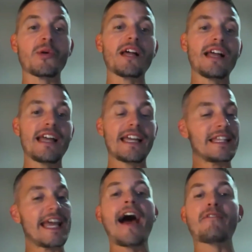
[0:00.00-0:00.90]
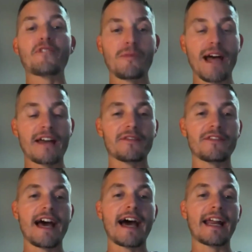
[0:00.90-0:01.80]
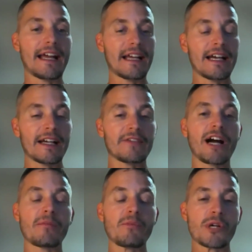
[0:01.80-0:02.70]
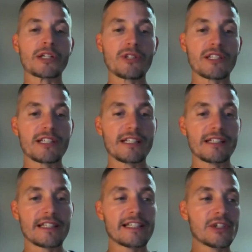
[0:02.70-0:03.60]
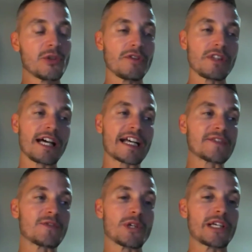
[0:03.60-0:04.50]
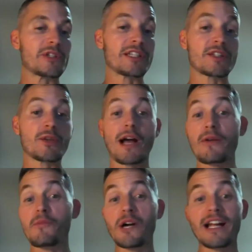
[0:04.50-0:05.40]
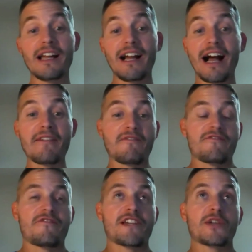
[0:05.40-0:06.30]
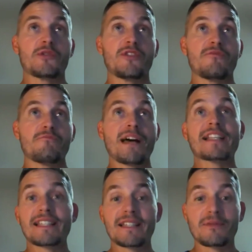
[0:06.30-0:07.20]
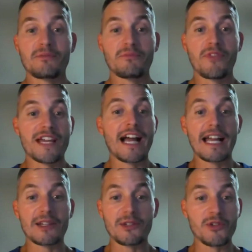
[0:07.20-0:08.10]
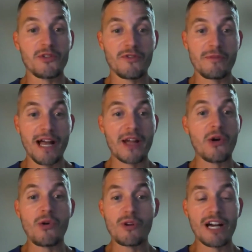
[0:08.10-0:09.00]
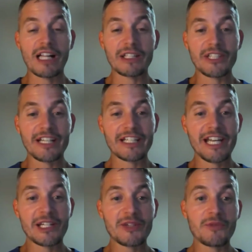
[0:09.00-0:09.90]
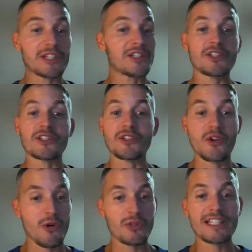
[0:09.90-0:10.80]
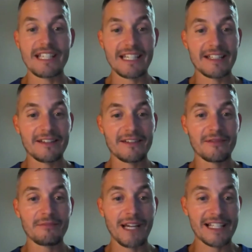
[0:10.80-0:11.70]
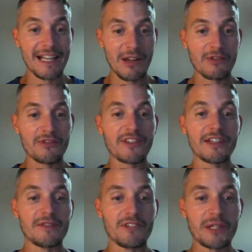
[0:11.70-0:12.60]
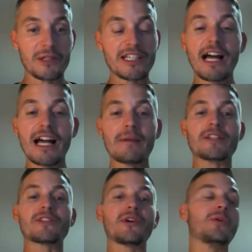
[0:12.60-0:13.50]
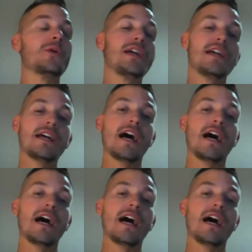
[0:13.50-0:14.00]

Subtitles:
So in the aftermath of that, I kind of got more interested in this issue over the last 4 years. And so I figured the best thing I could do for my own knowledge and education was to just go see it myself in real time. And so